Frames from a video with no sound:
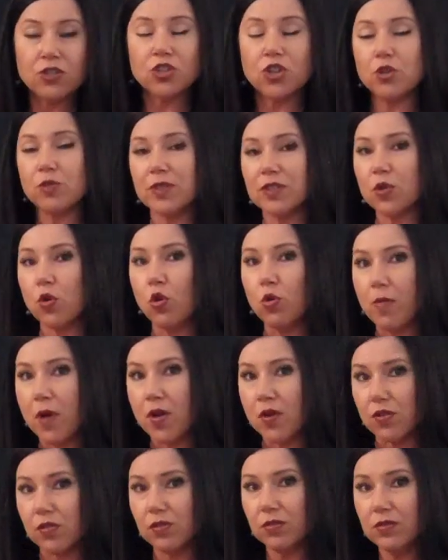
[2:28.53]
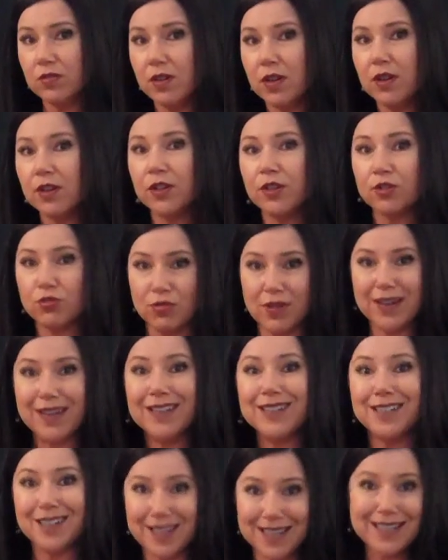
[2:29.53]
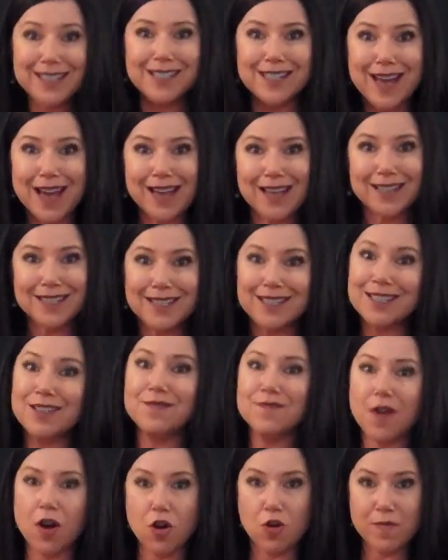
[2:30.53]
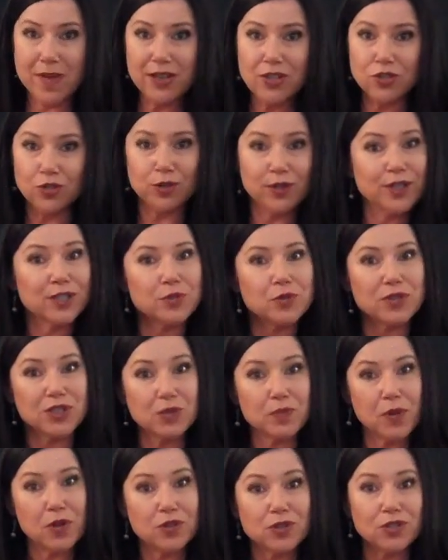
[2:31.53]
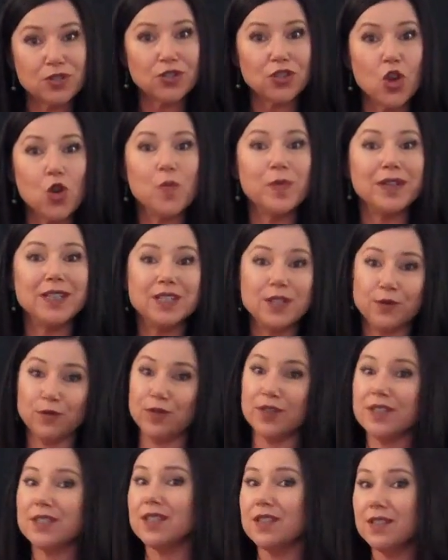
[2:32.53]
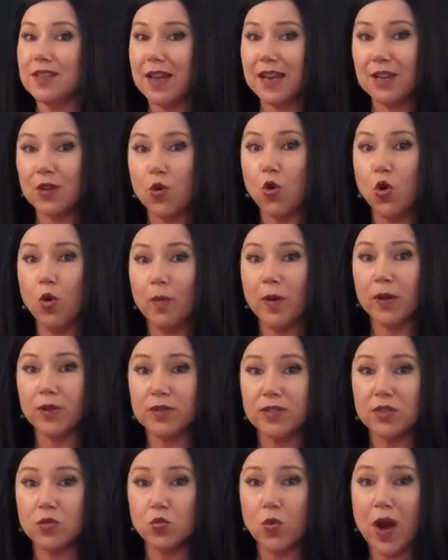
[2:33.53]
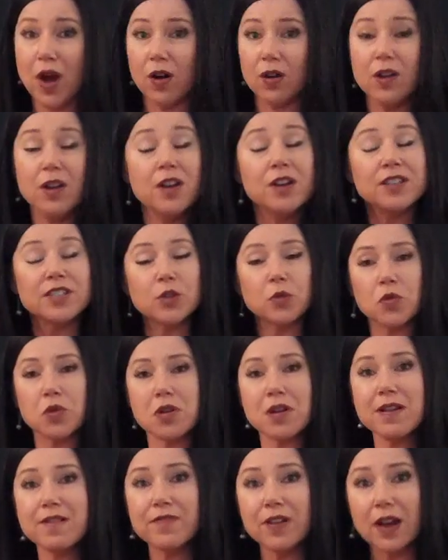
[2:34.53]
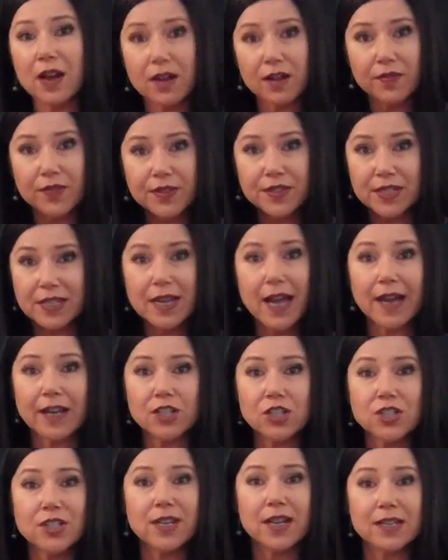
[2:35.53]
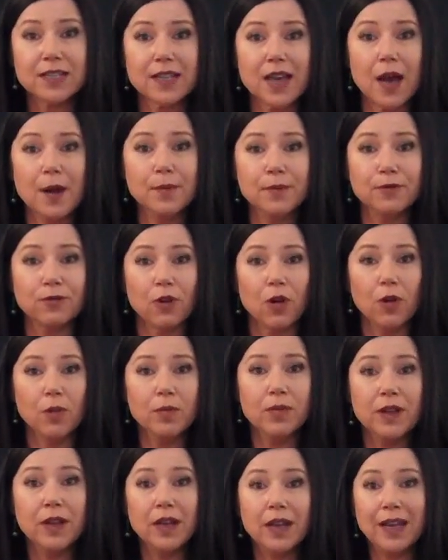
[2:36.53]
Two is hormonal. Three, these days, is environmental because we're exposed to so many different synthetic hormones as well. So wherever the DHT has come from,